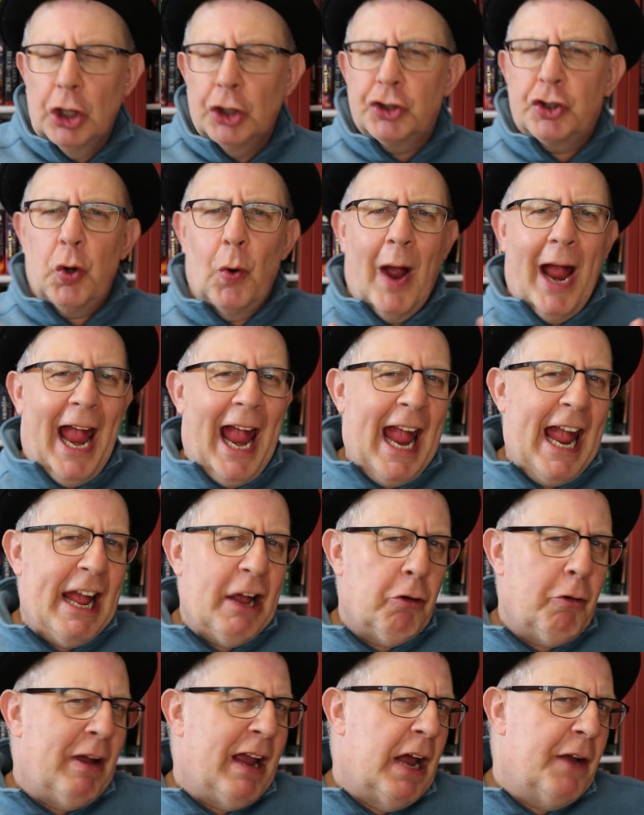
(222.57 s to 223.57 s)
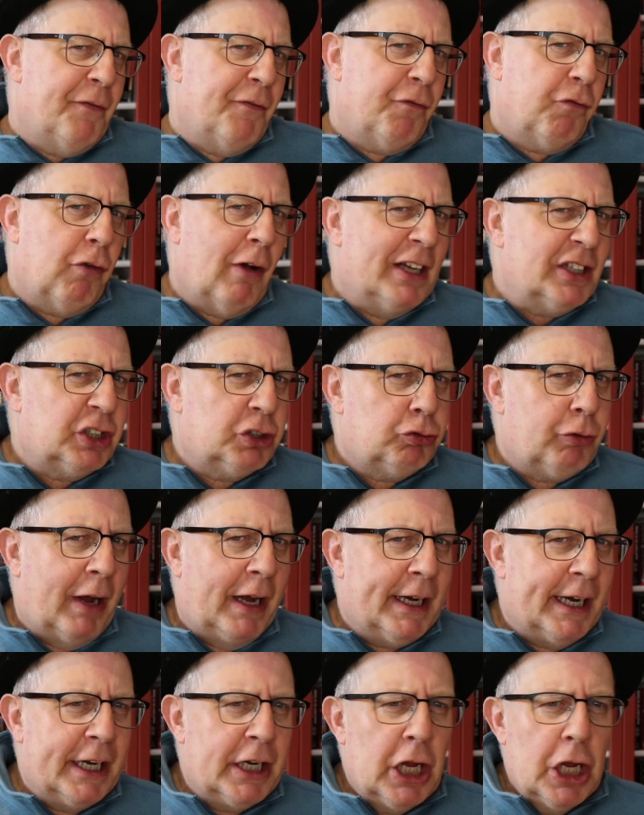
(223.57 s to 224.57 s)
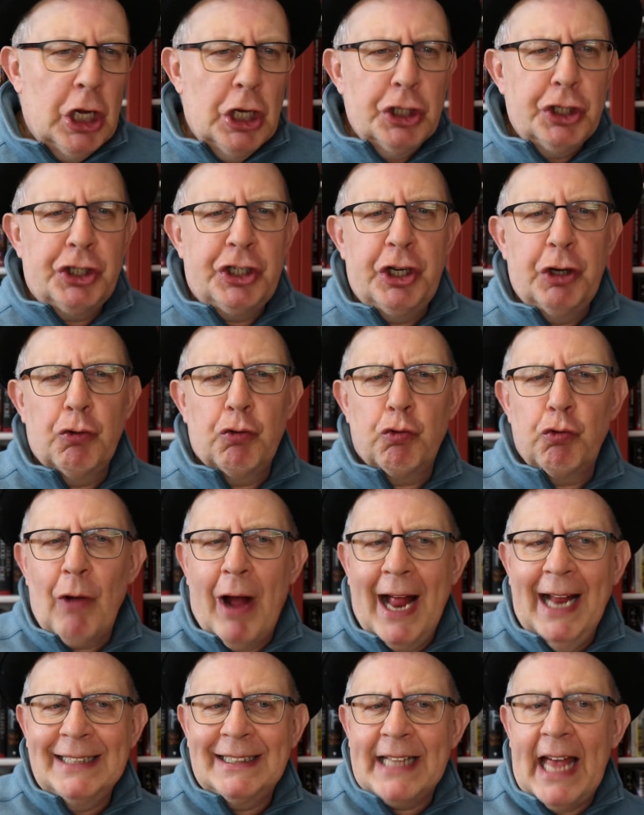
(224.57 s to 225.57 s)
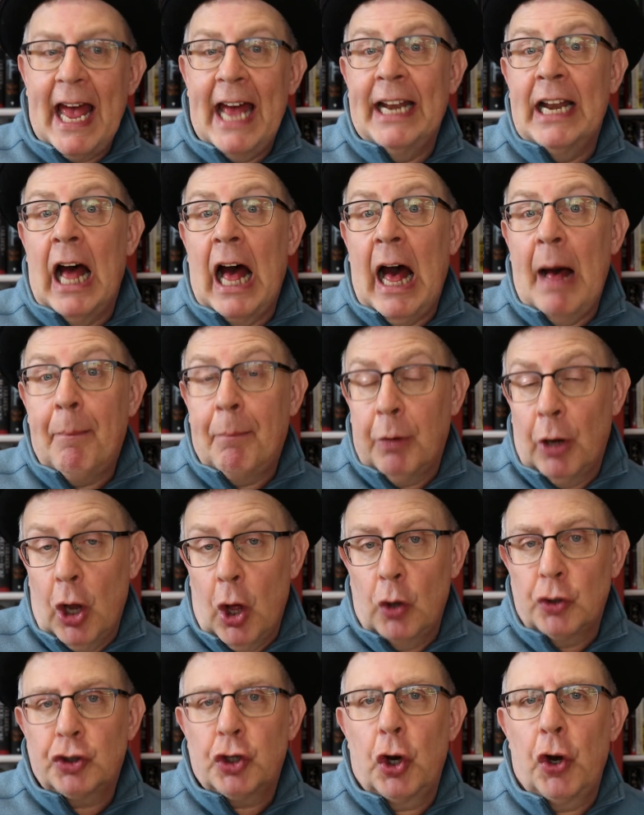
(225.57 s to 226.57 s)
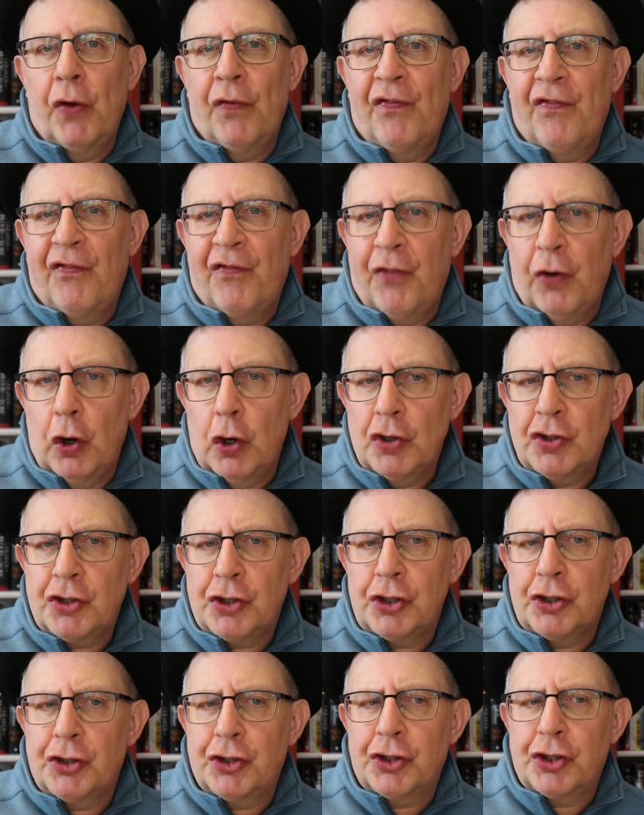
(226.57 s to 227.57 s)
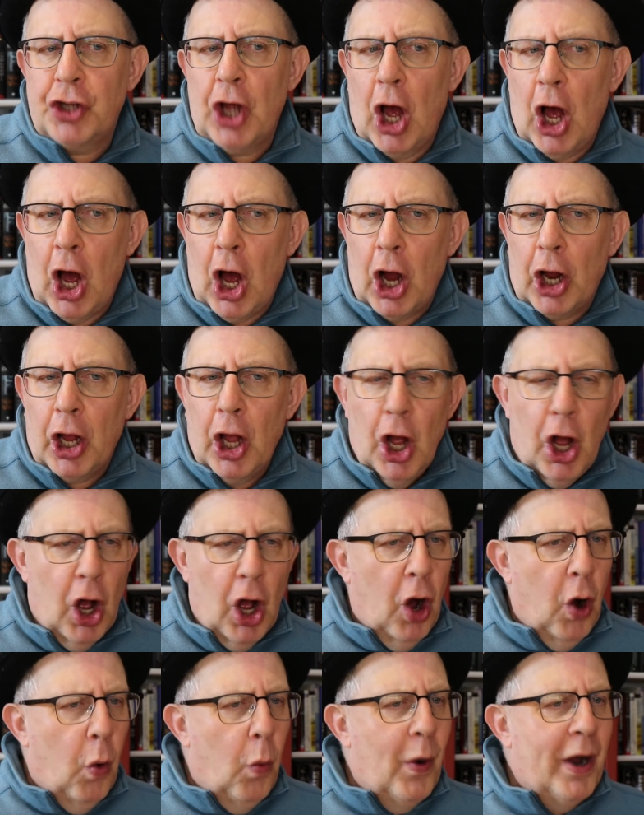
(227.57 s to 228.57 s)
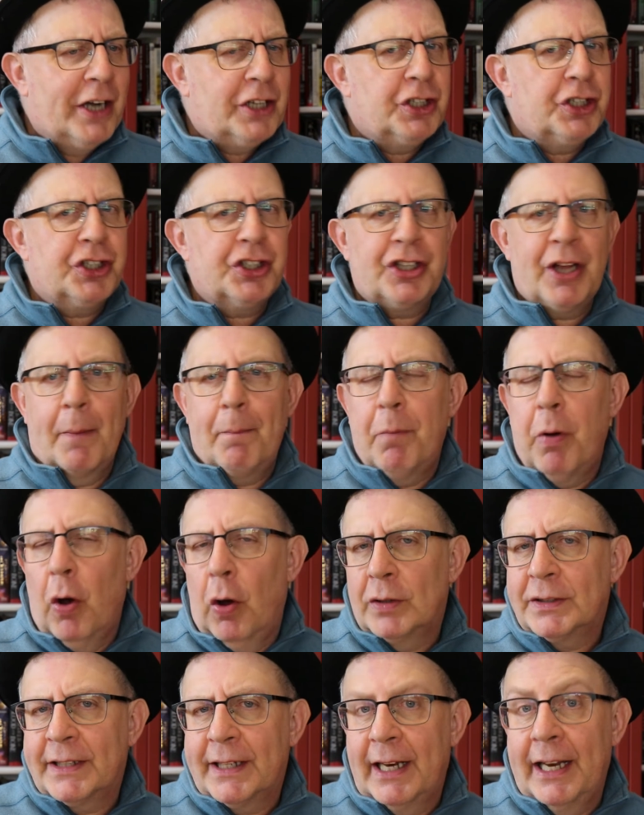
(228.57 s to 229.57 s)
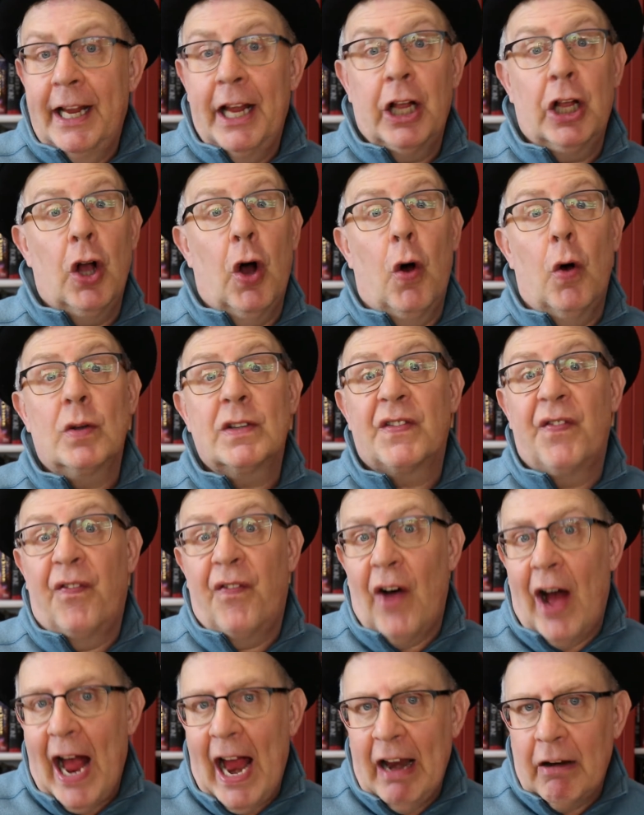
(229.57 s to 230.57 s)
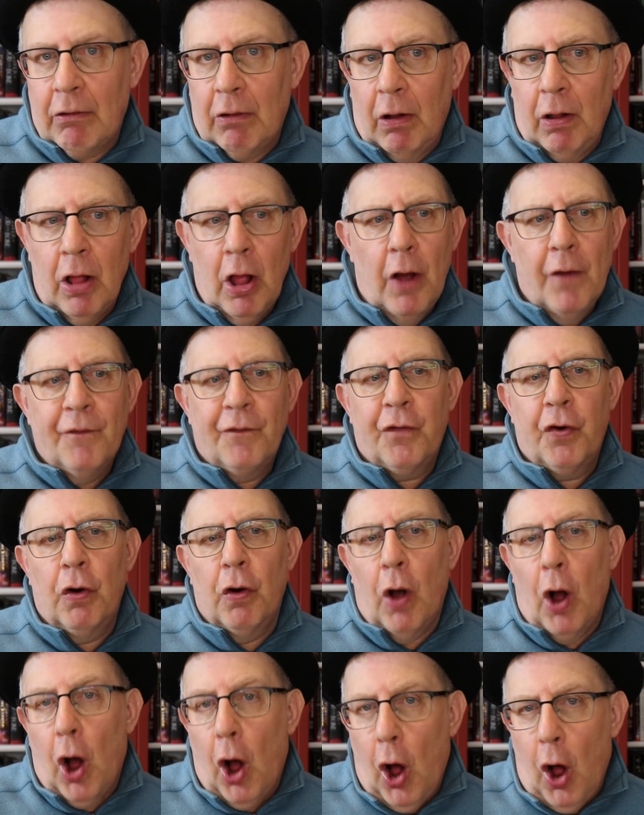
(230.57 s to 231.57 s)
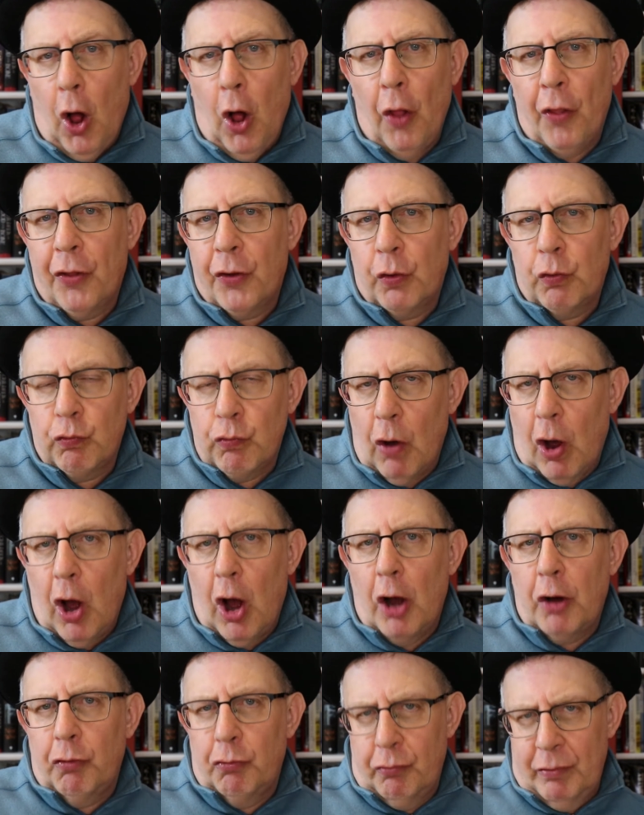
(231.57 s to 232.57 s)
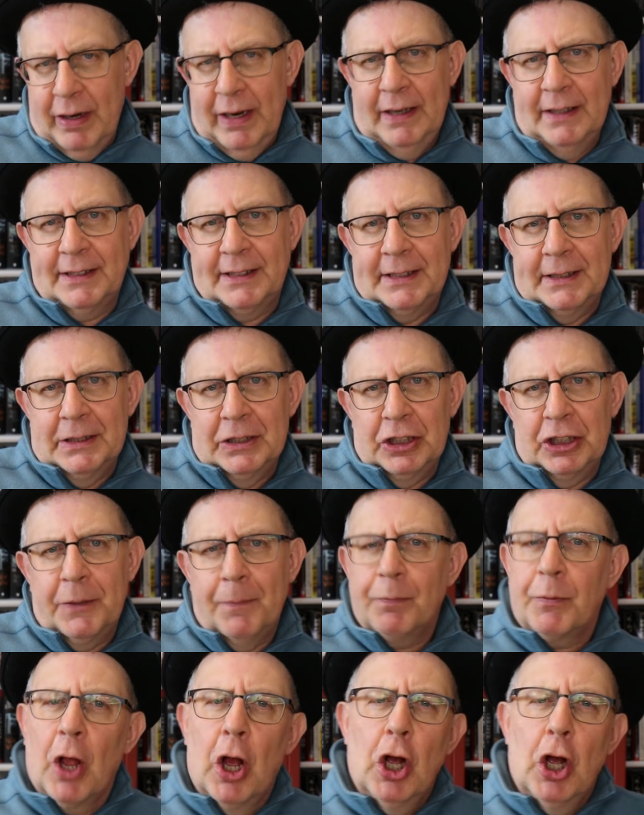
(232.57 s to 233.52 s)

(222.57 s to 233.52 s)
So angry and frustrated, she writes and uploads her first song, which supposedly goes viral for all the wrong reasons.